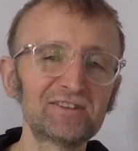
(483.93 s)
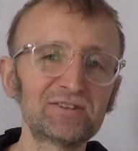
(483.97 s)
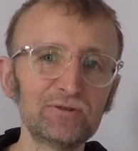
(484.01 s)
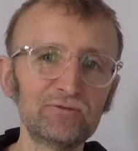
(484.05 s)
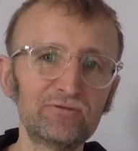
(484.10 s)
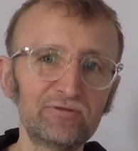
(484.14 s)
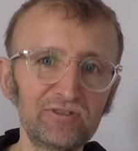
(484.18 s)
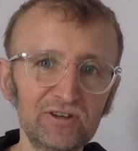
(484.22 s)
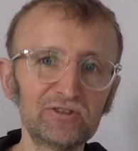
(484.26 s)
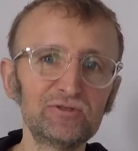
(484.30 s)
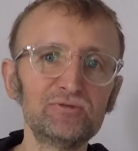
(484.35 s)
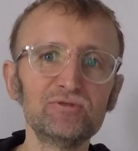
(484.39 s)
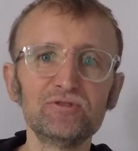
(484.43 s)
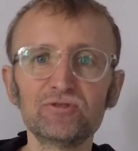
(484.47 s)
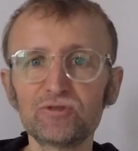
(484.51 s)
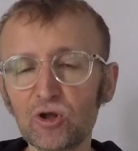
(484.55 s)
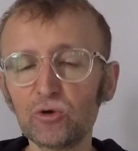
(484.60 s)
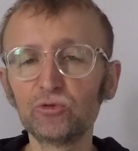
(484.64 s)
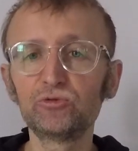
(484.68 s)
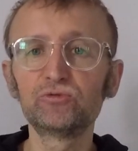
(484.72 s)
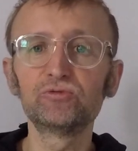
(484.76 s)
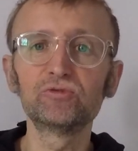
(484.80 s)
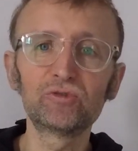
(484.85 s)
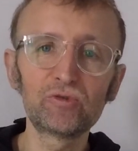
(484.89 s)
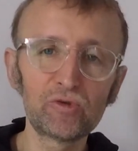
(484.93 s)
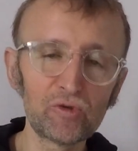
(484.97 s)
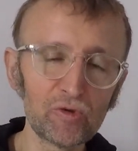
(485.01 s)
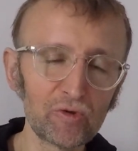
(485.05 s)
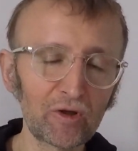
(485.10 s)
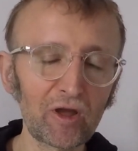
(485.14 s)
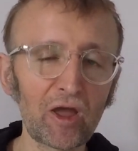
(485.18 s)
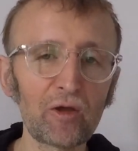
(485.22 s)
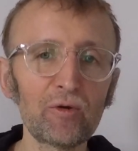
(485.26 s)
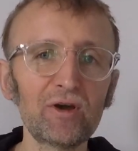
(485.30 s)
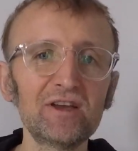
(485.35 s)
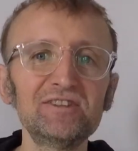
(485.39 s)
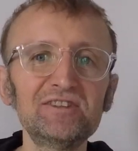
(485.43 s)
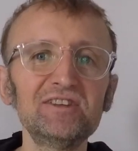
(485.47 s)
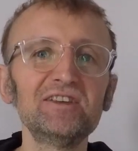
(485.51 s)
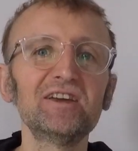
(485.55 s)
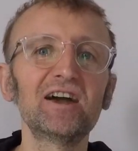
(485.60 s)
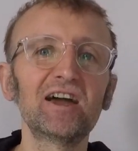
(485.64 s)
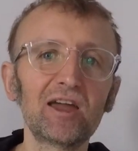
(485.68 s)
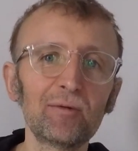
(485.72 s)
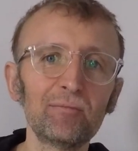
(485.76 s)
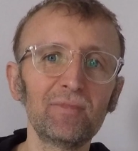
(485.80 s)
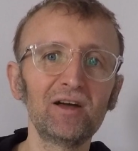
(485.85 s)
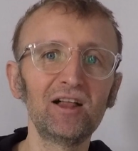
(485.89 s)
So first you need to go to KYC,
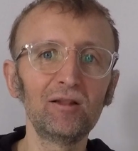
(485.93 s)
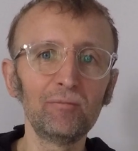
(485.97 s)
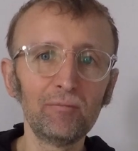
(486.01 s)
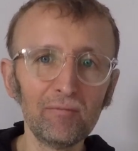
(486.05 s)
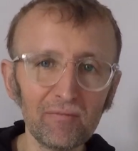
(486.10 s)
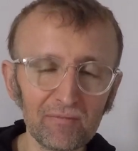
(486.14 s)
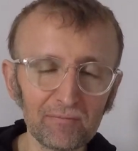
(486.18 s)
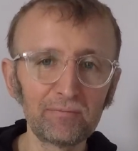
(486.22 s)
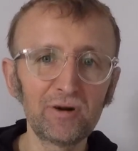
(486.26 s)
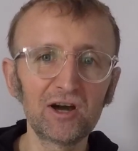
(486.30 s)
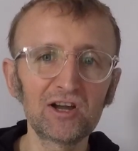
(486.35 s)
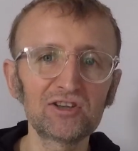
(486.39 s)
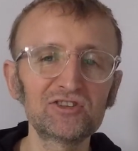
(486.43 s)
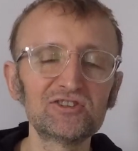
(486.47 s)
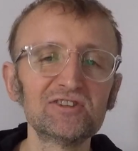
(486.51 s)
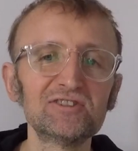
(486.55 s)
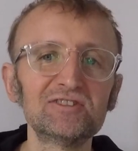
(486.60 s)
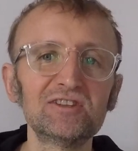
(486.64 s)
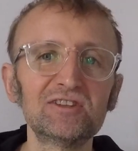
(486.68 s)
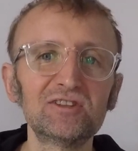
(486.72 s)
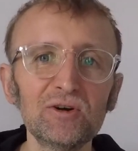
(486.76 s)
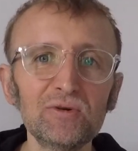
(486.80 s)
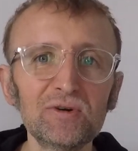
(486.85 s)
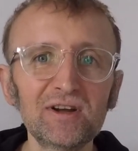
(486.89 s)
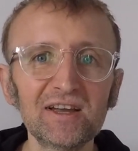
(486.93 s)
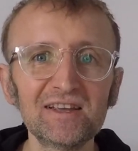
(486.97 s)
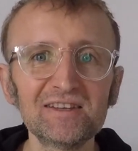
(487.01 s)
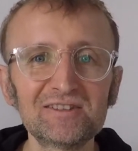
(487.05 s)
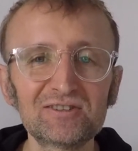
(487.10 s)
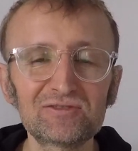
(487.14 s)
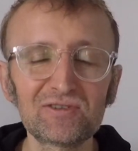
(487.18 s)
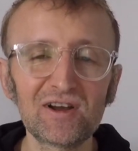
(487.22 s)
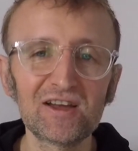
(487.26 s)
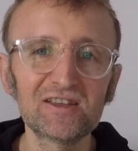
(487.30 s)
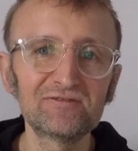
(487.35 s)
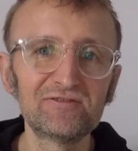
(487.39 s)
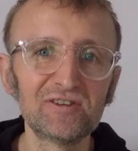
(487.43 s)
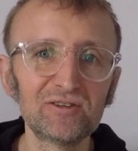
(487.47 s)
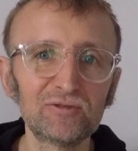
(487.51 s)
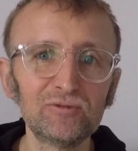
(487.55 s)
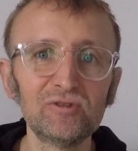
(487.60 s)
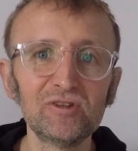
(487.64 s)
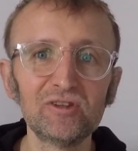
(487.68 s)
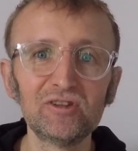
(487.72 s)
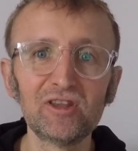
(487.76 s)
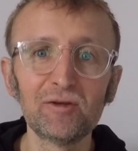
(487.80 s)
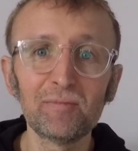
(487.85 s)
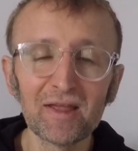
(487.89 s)
AML, purchase the tokens, transfer to
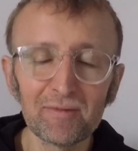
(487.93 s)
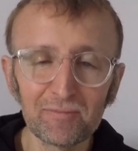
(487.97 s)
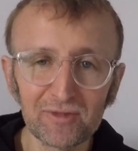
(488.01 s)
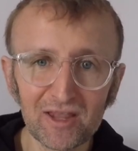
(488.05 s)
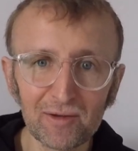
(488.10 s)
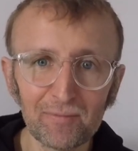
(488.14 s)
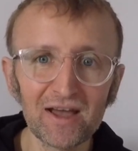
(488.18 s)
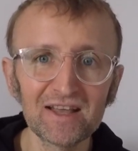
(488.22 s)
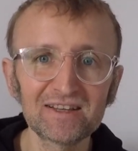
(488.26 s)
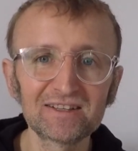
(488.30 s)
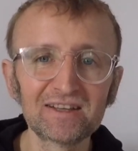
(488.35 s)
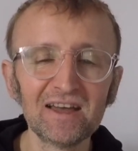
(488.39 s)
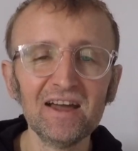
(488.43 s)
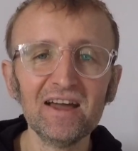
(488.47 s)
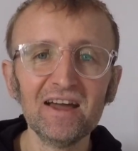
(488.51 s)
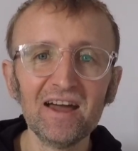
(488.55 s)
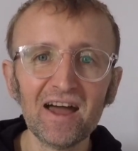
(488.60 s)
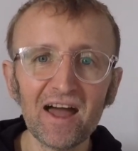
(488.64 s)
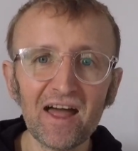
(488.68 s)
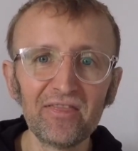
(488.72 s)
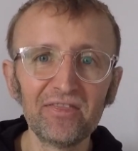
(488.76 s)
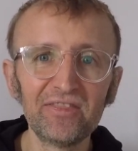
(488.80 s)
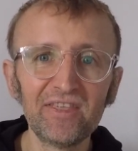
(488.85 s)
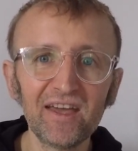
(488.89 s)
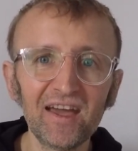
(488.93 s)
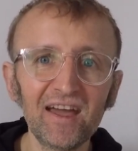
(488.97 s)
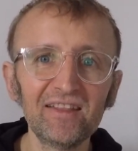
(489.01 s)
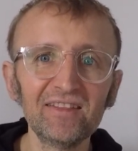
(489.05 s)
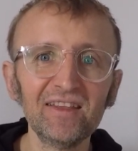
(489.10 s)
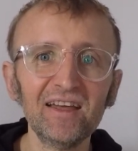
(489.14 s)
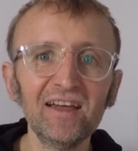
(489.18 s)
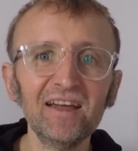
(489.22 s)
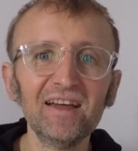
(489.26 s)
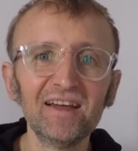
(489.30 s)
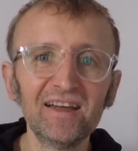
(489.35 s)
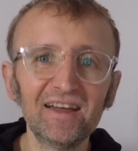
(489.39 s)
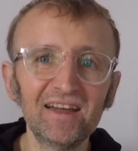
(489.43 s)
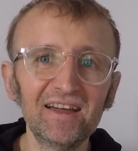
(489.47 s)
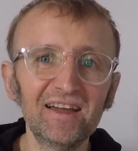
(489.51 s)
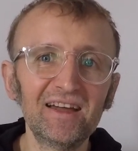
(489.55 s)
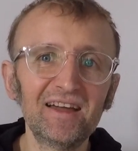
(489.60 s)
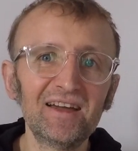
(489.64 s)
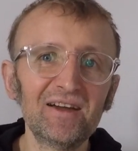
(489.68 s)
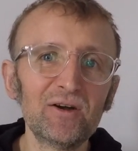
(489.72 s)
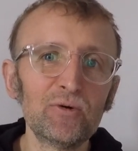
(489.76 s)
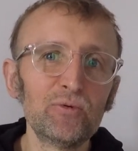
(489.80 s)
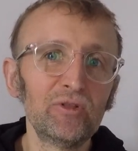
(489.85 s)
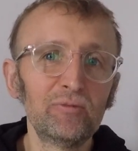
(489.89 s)
the MetaMask, and then
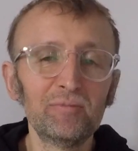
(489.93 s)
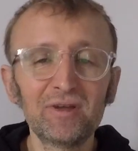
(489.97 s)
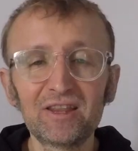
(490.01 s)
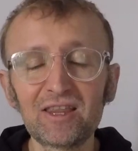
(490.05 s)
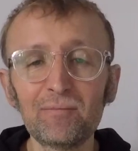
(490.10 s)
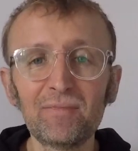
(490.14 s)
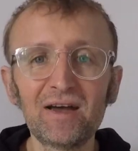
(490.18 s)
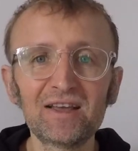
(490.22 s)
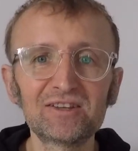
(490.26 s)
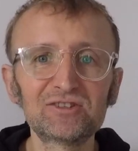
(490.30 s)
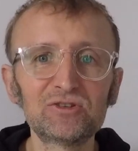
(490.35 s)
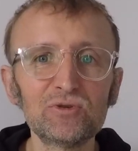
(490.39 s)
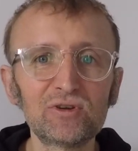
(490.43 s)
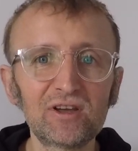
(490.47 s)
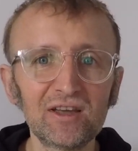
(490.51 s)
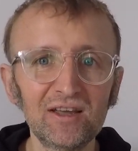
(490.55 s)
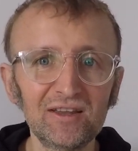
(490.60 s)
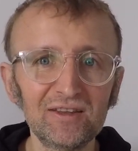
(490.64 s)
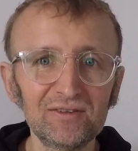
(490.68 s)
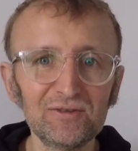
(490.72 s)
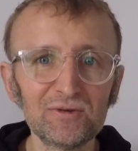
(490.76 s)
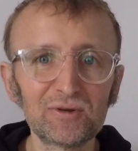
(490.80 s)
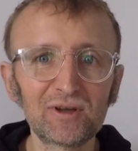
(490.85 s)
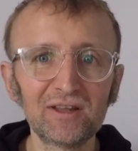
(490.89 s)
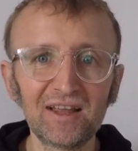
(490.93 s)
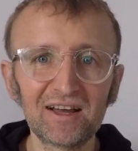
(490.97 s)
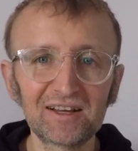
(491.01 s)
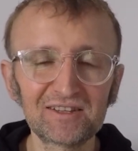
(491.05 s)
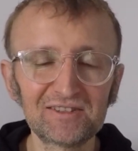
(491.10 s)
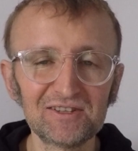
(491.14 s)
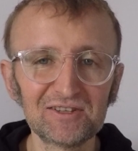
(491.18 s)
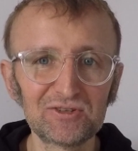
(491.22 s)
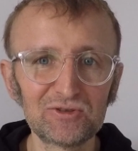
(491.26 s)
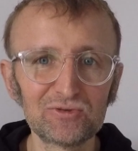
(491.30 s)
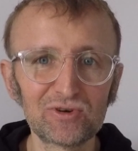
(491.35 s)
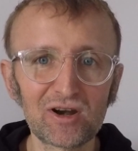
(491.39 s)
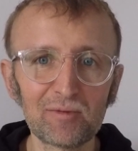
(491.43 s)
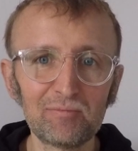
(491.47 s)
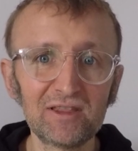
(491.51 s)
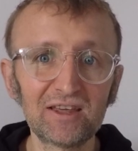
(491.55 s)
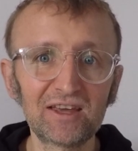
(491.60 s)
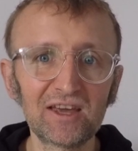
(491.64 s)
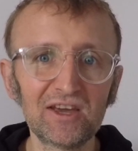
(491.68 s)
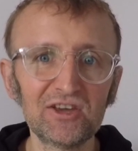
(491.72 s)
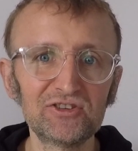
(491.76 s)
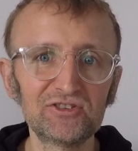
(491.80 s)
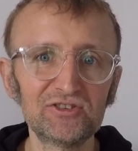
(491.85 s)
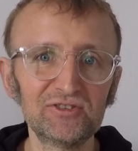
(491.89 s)
with MetaMask you can access your
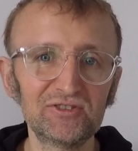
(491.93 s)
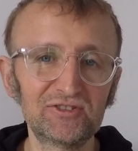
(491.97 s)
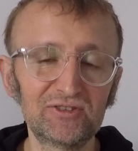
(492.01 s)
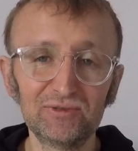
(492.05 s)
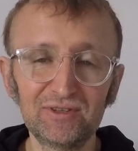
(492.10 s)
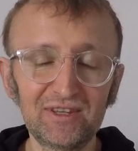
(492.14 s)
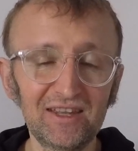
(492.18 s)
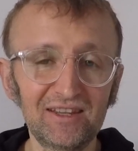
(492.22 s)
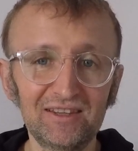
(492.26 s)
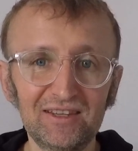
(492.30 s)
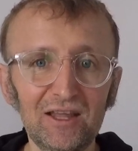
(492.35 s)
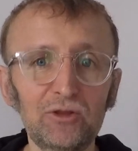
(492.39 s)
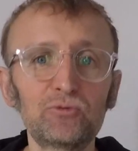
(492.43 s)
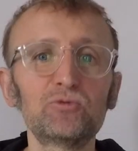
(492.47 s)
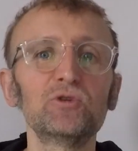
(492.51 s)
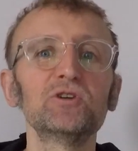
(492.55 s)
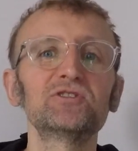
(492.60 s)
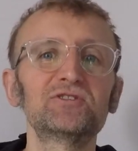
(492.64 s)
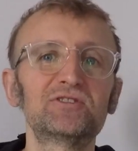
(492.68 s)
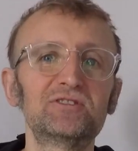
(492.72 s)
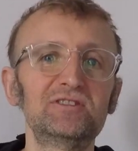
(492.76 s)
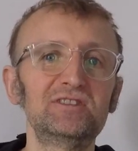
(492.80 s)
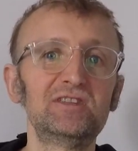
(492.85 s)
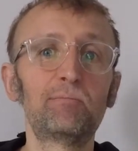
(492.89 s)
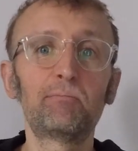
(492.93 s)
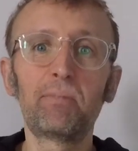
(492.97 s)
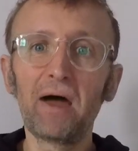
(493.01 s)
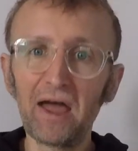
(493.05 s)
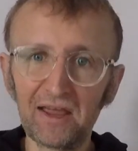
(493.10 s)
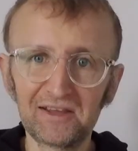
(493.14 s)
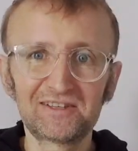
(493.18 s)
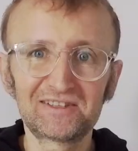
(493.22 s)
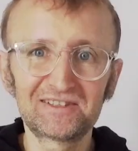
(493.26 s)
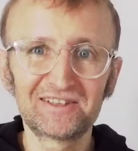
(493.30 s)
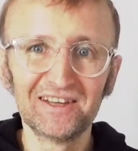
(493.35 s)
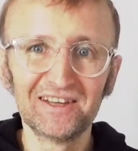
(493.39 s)
application. So that was the past.